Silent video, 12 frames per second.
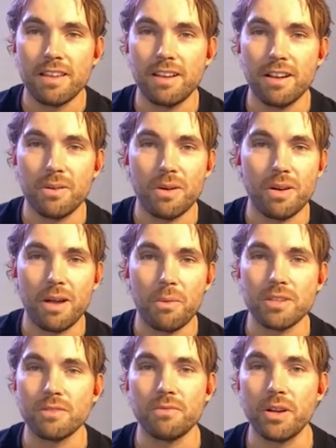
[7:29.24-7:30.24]
You know, I
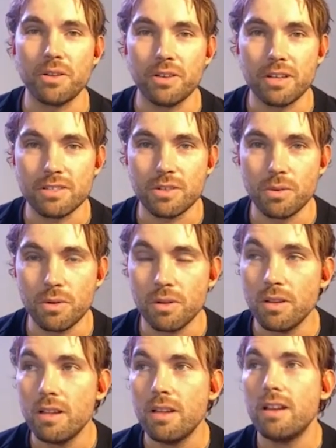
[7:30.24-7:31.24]
wasn't very good at
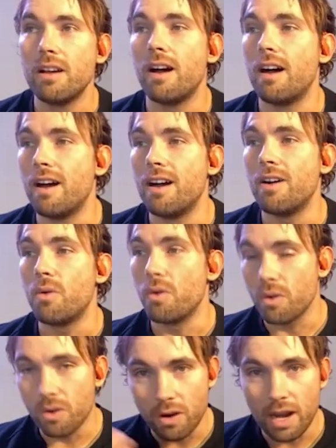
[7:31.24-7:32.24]
school,
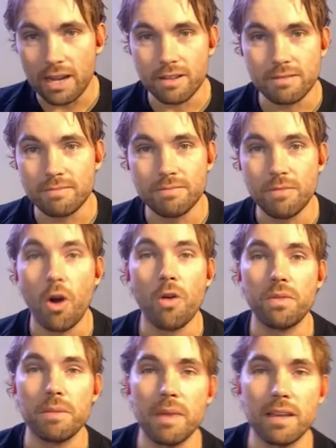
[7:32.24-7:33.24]
or I could
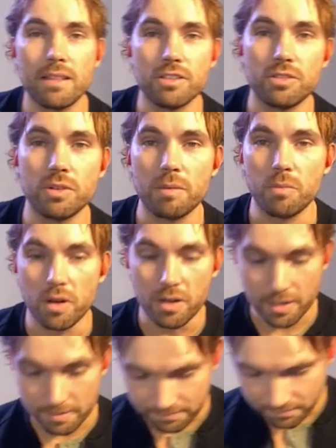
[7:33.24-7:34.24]
hopefully make this dream
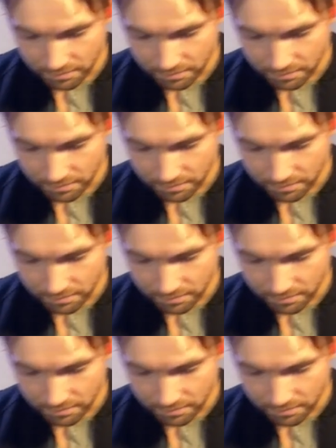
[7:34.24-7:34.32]
work.